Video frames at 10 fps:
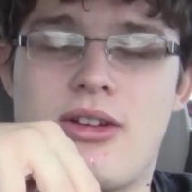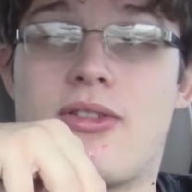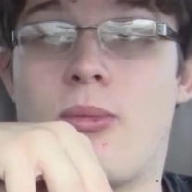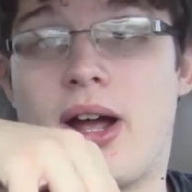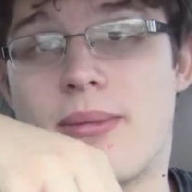
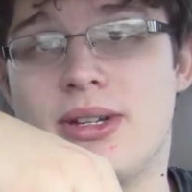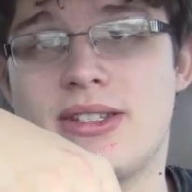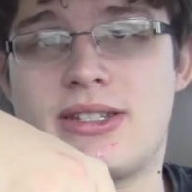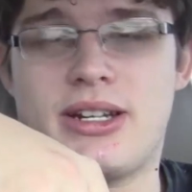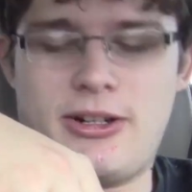from
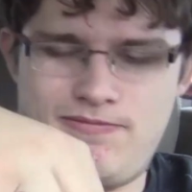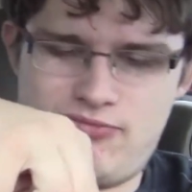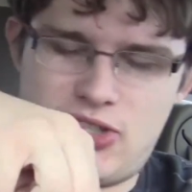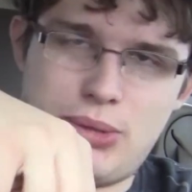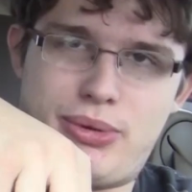
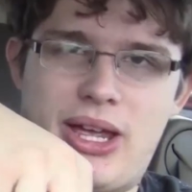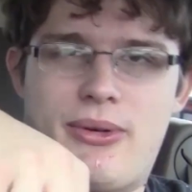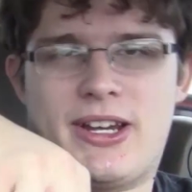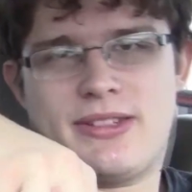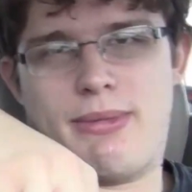Wegmans. Cheaper that
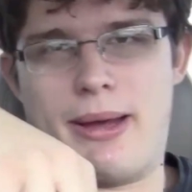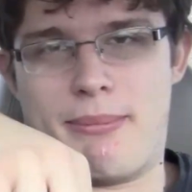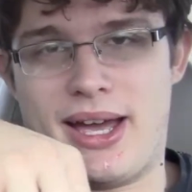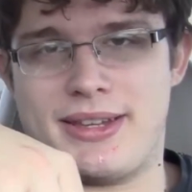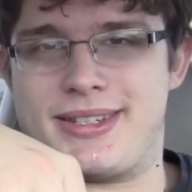way because Mom
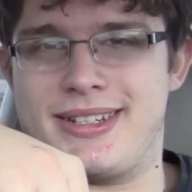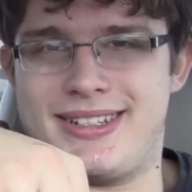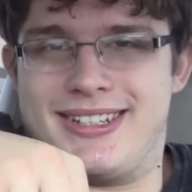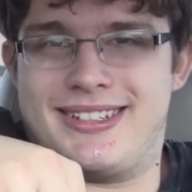buys it.